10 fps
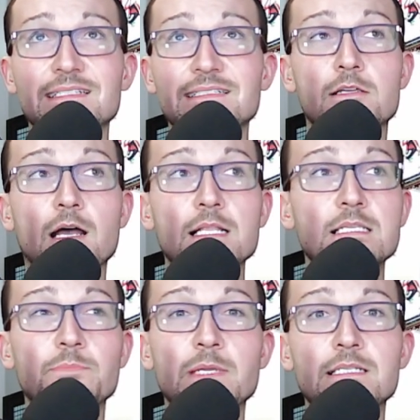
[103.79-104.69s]
And
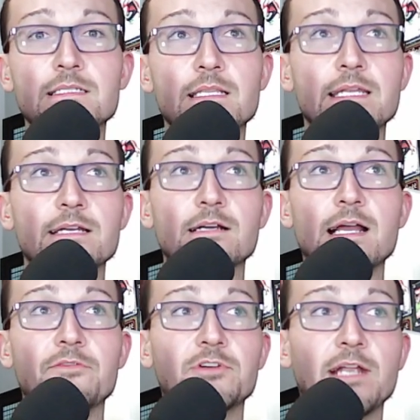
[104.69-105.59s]
Godspeed into the
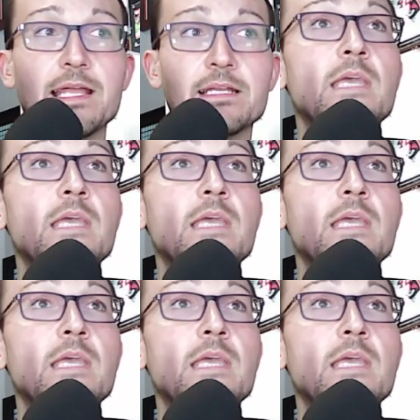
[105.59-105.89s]
hereafter, Hank.